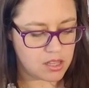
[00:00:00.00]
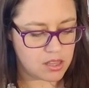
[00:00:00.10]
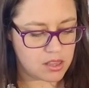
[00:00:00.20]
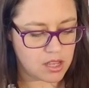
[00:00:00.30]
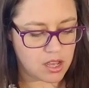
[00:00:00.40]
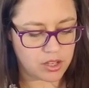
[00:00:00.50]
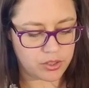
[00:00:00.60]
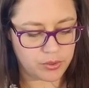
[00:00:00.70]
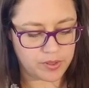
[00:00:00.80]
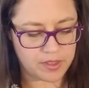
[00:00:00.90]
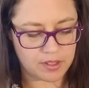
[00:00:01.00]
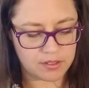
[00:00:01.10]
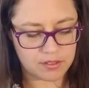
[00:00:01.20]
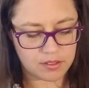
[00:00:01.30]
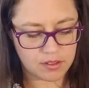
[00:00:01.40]
the hot glue on
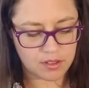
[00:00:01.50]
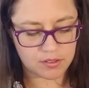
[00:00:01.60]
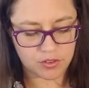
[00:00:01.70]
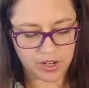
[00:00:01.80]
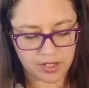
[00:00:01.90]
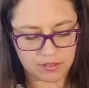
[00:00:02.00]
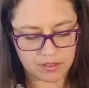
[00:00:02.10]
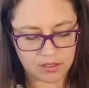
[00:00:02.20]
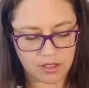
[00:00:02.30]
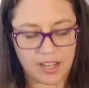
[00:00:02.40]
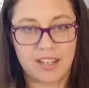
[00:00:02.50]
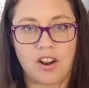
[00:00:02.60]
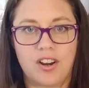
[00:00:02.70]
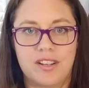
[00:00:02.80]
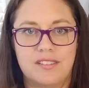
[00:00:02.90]
this, the strings. I can
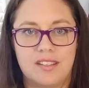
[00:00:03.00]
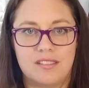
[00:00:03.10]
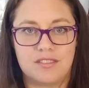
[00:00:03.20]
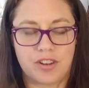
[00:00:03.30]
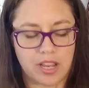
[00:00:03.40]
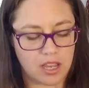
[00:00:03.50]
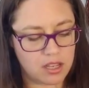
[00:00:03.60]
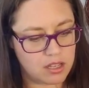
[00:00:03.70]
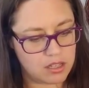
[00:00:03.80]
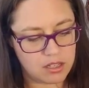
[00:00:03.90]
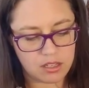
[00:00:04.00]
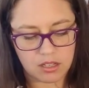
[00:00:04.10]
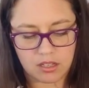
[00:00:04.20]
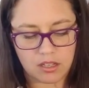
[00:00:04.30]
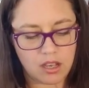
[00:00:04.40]
already see it stringy.
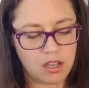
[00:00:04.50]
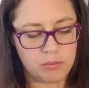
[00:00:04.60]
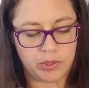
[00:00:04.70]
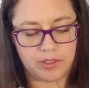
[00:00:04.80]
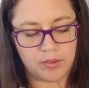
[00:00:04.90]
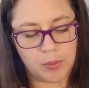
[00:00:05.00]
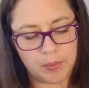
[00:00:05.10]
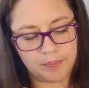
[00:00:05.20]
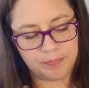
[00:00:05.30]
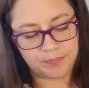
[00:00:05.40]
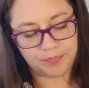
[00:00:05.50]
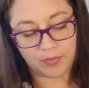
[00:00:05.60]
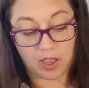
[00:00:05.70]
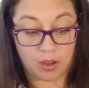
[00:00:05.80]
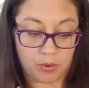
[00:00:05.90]
Unbelievable.
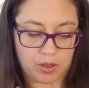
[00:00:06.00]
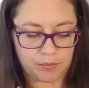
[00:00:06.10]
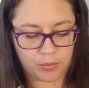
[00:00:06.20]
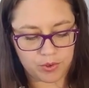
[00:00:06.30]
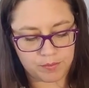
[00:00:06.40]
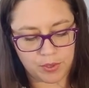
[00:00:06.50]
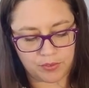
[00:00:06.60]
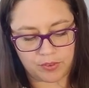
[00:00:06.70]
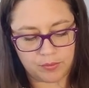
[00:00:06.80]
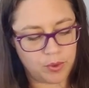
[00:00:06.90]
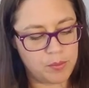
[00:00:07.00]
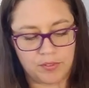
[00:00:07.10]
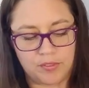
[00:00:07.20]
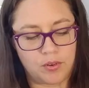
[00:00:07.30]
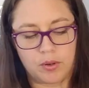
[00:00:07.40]
Okay, well, we're moving. We're
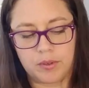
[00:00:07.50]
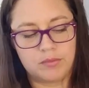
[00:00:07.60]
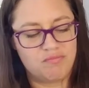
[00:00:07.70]
moving forward.